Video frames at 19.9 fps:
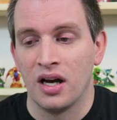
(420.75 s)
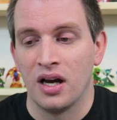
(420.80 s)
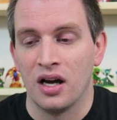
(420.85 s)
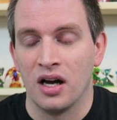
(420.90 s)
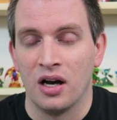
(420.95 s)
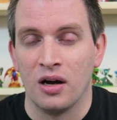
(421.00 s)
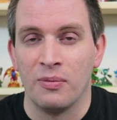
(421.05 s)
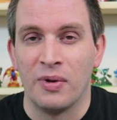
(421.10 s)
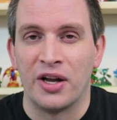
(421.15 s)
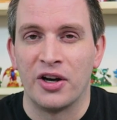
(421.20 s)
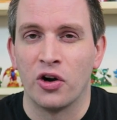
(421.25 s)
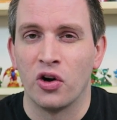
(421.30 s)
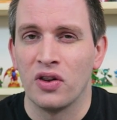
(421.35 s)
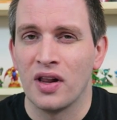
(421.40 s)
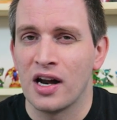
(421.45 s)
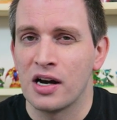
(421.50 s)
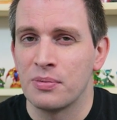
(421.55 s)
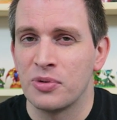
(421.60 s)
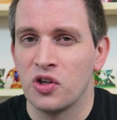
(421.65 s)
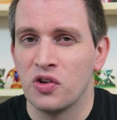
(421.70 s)
Um, I know
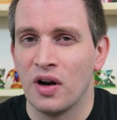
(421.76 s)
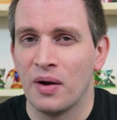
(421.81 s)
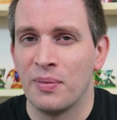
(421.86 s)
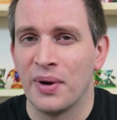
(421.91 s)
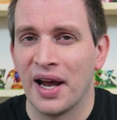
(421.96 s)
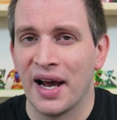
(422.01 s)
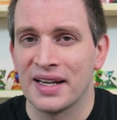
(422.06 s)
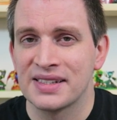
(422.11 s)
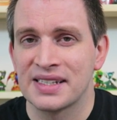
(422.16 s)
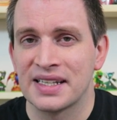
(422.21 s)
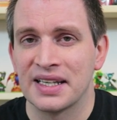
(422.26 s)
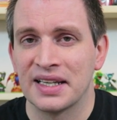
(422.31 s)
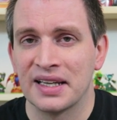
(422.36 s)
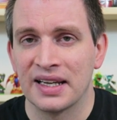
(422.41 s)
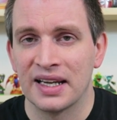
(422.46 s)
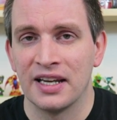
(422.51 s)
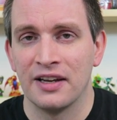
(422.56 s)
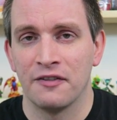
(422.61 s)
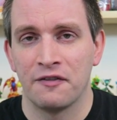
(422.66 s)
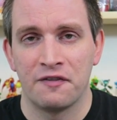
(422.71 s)
a lot of you have been
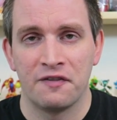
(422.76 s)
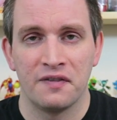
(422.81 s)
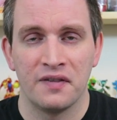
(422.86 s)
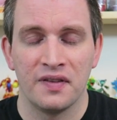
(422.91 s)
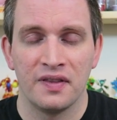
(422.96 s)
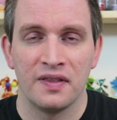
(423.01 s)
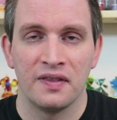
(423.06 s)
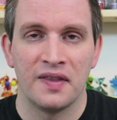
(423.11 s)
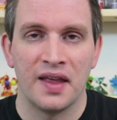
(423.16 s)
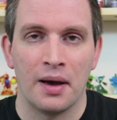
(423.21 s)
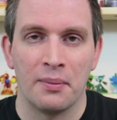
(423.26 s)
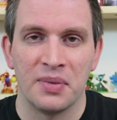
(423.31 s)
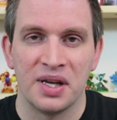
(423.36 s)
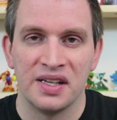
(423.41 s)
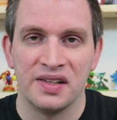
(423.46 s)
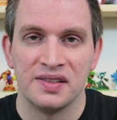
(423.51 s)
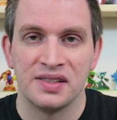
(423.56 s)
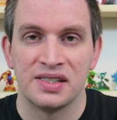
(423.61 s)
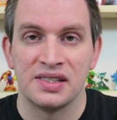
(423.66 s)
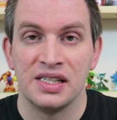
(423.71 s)
asking if that
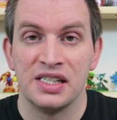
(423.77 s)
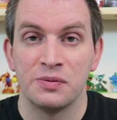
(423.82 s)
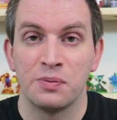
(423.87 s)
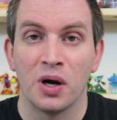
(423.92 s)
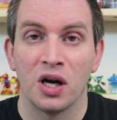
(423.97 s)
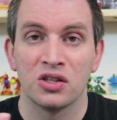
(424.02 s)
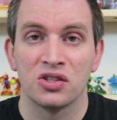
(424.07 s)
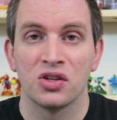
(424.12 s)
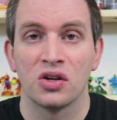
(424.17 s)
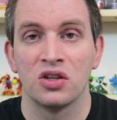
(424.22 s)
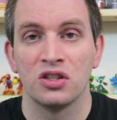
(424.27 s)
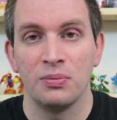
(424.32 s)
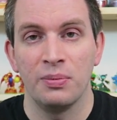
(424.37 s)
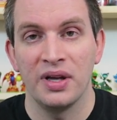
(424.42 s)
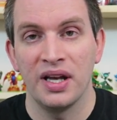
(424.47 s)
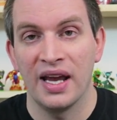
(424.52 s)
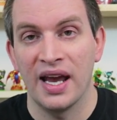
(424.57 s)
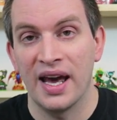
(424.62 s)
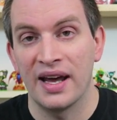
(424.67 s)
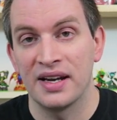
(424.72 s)
means these parts are going to
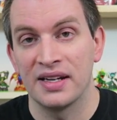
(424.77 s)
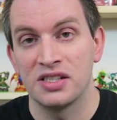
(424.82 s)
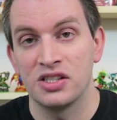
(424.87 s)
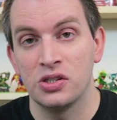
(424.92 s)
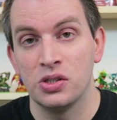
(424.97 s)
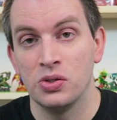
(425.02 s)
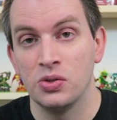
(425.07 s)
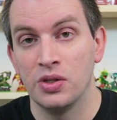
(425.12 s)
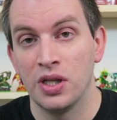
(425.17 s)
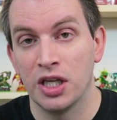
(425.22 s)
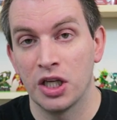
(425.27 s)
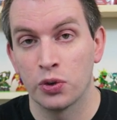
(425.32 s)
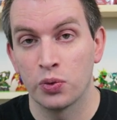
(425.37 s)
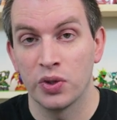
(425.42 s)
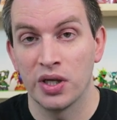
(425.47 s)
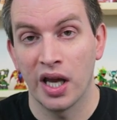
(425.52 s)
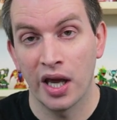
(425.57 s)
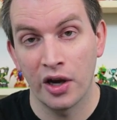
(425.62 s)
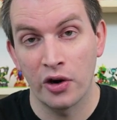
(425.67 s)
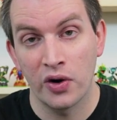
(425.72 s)
be added to the
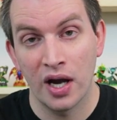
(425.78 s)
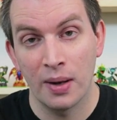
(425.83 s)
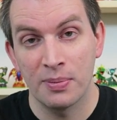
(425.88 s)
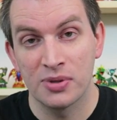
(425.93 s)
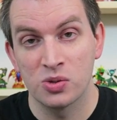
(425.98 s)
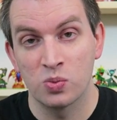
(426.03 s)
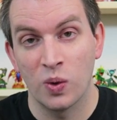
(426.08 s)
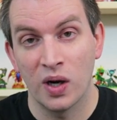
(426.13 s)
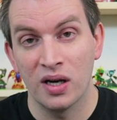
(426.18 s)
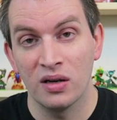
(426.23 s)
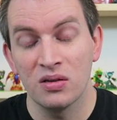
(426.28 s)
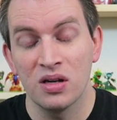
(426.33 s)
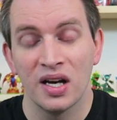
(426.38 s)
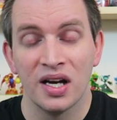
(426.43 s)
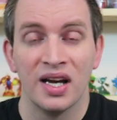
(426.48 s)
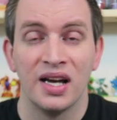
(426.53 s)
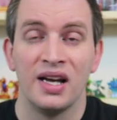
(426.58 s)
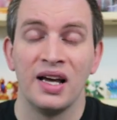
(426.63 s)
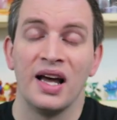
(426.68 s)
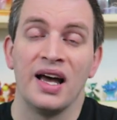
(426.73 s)
creator app as well
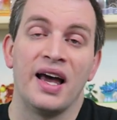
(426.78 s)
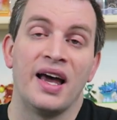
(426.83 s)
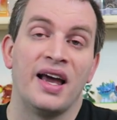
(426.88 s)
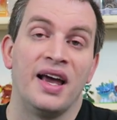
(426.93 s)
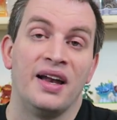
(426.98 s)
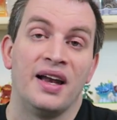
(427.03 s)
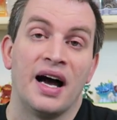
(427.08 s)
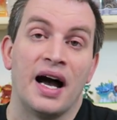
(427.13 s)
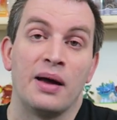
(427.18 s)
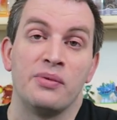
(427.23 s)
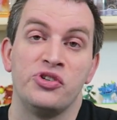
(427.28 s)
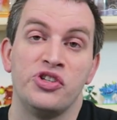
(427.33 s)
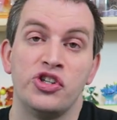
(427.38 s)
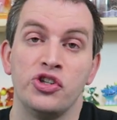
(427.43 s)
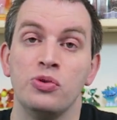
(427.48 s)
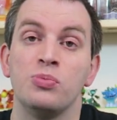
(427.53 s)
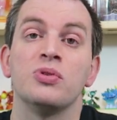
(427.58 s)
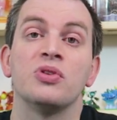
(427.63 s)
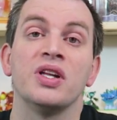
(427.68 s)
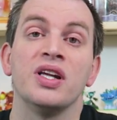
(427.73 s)
and I
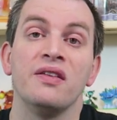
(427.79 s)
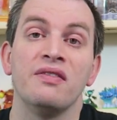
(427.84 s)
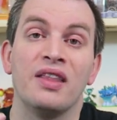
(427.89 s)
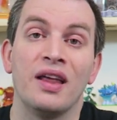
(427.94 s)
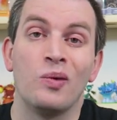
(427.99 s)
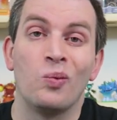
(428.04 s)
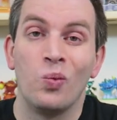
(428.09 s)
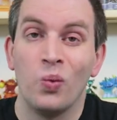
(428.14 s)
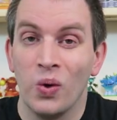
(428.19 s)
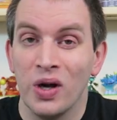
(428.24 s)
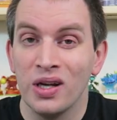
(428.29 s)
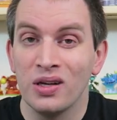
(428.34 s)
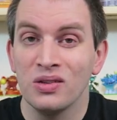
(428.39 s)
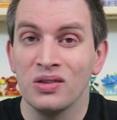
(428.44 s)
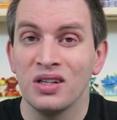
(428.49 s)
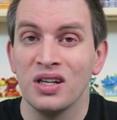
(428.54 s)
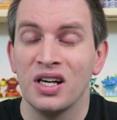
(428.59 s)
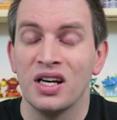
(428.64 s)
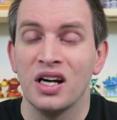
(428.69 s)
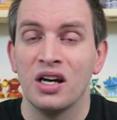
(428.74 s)
do believe they
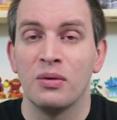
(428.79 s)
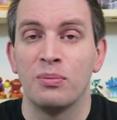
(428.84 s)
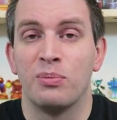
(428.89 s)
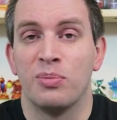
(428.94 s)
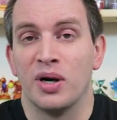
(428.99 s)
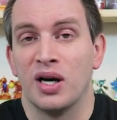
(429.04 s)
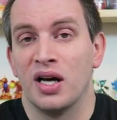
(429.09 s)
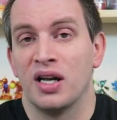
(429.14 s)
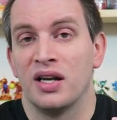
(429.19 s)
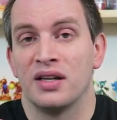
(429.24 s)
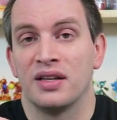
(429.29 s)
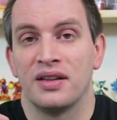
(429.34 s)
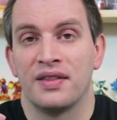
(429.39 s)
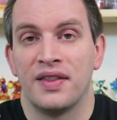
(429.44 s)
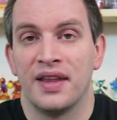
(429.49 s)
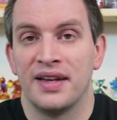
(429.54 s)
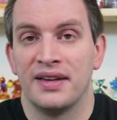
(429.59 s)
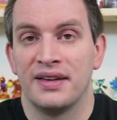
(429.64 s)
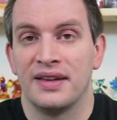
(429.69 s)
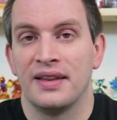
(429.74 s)
will but
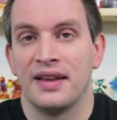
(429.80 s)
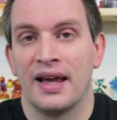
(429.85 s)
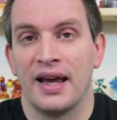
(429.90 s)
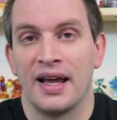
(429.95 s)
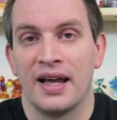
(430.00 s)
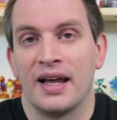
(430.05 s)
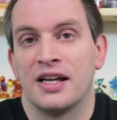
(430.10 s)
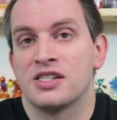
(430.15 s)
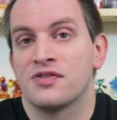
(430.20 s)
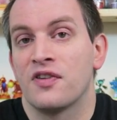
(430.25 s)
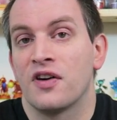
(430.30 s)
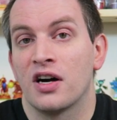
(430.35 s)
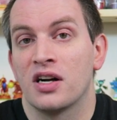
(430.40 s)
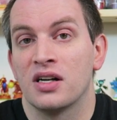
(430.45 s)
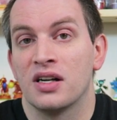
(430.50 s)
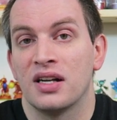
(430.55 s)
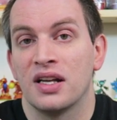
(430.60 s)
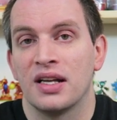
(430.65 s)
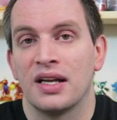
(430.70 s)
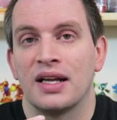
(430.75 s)
they as
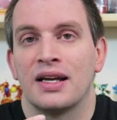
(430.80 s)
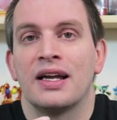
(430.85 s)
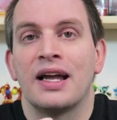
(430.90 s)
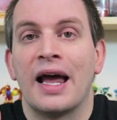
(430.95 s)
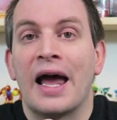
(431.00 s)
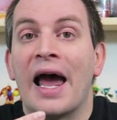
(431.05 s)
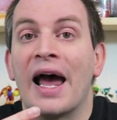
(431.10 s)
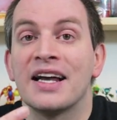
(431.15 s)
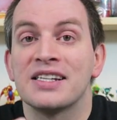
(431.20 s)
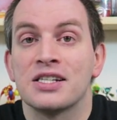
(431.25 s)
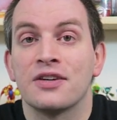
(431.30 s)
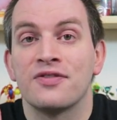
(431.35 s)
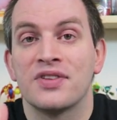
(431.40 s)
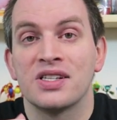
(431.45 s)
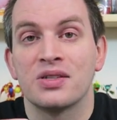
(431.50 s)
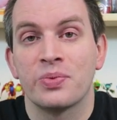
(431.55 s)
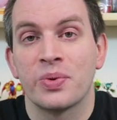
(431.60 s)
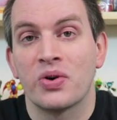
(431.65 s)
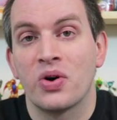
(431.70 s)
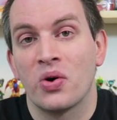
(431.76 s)
far as of
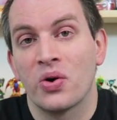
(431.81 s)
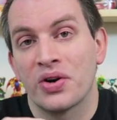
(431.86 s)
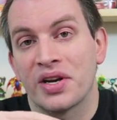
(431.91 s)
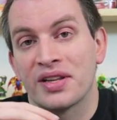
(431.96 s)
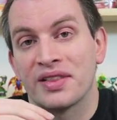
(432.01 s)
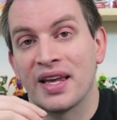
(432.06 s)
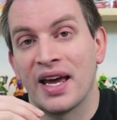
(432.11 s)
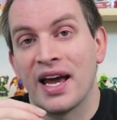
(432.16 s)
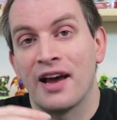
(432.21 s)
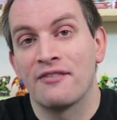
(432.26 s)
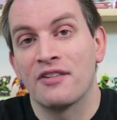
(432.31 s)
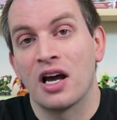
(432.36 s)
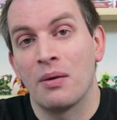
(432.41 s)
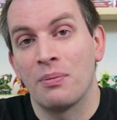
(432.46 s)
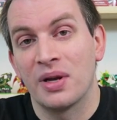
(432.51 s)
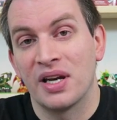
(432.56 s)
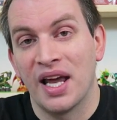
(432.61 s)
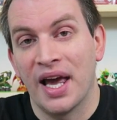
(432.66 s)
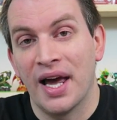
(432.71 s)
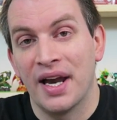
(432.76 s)
this recording, they have
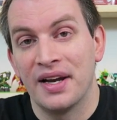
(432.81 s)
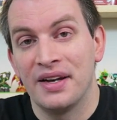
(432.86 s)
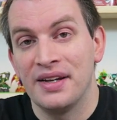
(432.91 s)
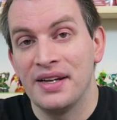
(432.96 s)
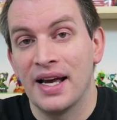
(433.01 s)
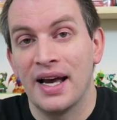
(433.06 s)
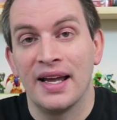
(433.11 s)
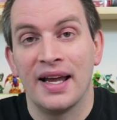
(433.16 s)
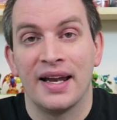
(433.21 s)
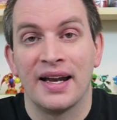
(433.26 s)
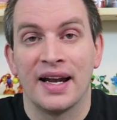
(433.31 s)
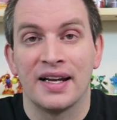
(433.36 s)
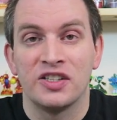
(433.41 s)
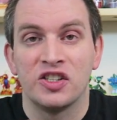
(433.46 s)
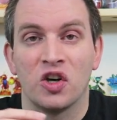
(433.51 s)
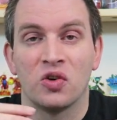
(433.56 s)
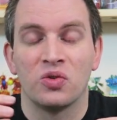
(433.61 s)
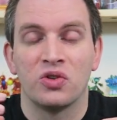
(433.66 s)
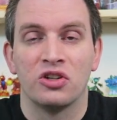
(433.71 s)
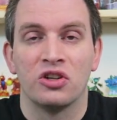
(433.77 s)
not been added yet, and I
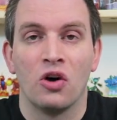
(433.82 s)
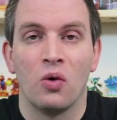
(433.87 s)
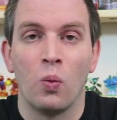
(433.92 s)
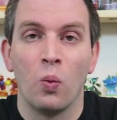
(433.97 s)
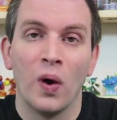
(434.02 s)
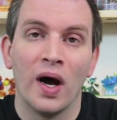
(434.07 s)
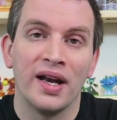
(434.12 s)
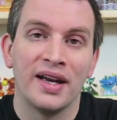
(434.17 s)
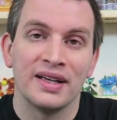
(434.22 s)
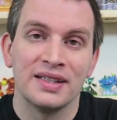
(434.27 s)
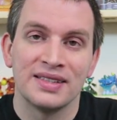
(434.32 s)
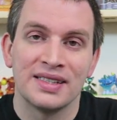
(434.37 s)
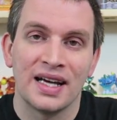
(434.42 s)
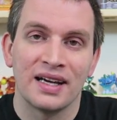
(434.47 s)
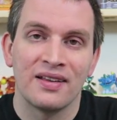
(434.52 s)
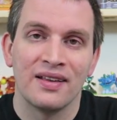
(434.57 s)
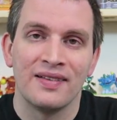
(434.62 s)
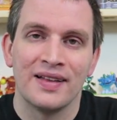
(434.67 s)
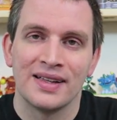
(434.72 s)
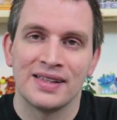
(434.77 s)
don't know when
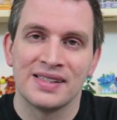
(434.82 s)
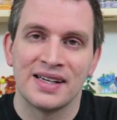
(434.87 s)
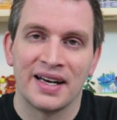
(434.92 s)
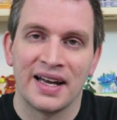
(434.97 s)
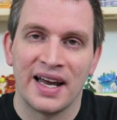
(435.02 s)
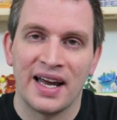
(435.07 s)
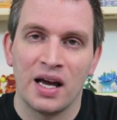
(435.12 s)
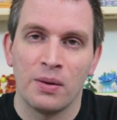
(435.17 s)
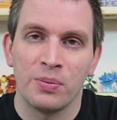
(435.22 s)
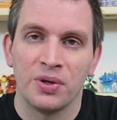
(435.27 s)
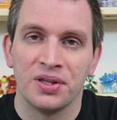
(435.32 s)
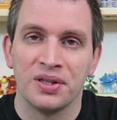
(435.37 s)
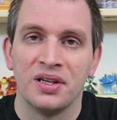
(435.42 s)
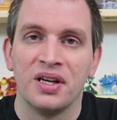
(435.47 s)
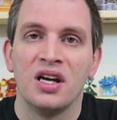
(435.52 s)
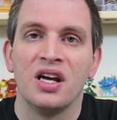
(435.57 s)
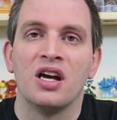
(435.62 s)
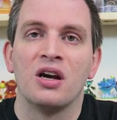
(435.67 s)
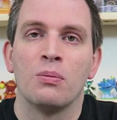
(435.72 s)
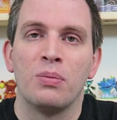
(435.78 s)
exactly that's going to happen,
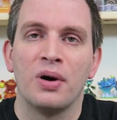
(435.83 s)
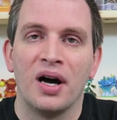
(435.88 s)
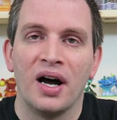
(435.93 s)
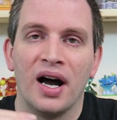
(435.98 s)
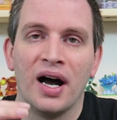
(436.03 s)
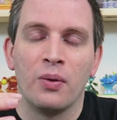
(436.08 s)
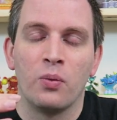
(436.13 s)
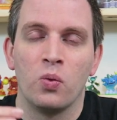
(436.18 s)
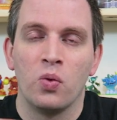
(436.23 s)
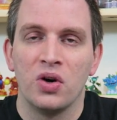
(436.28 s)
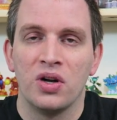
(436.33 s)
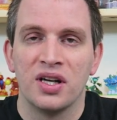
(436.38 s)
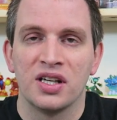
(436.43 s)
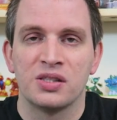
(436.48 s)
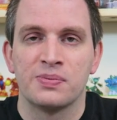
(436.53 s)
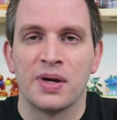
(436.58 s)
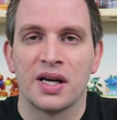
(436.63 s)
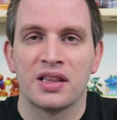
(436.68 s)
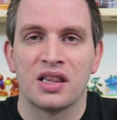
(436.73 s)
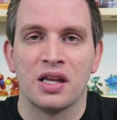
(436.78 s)
but I would
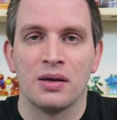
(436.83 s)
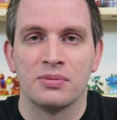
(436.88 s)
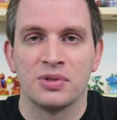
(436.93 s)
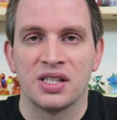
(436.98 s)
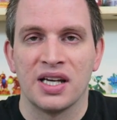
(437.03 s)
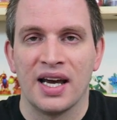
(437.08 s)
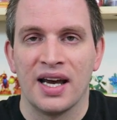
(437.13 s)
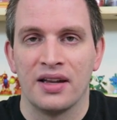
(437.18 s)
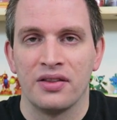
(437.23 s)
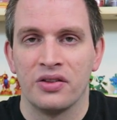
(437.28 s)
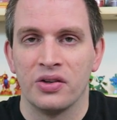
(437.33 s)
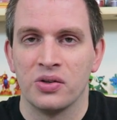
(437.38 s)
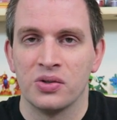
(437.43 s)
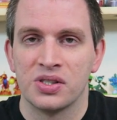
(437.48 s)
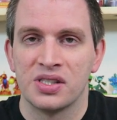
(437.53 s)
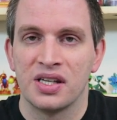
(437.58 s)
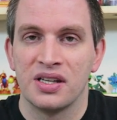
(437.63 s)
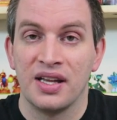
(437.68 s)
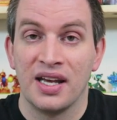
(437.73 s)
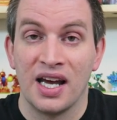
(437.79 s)
expect them to add
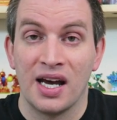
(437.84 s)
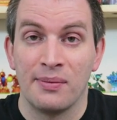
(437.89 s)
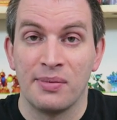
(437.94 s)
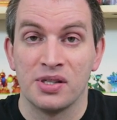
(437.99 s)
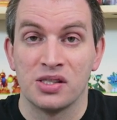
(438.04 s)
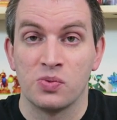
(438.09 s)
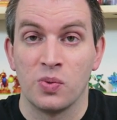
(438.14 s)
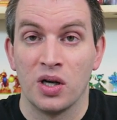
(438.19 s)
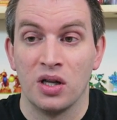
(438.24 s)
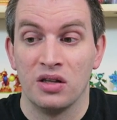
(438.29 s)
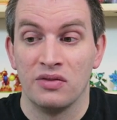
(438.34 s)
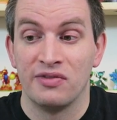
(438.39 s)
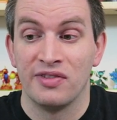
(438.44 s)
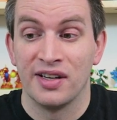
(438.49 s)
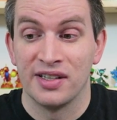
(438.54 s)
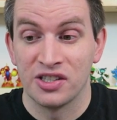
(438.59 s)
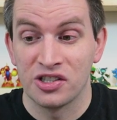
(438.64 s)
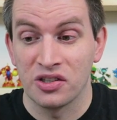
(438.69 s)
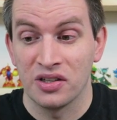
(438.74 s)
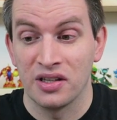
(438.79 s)
those to the app as well
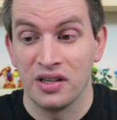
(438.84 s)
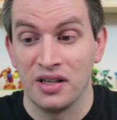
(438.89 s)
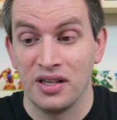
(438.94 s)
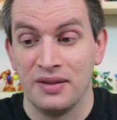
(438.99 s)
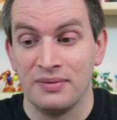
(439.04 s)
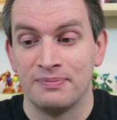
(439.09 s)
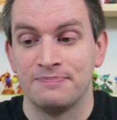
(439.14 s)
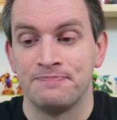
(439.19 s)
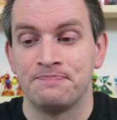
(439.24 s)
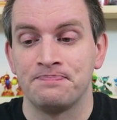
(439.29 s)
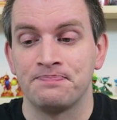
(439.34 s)
eventually.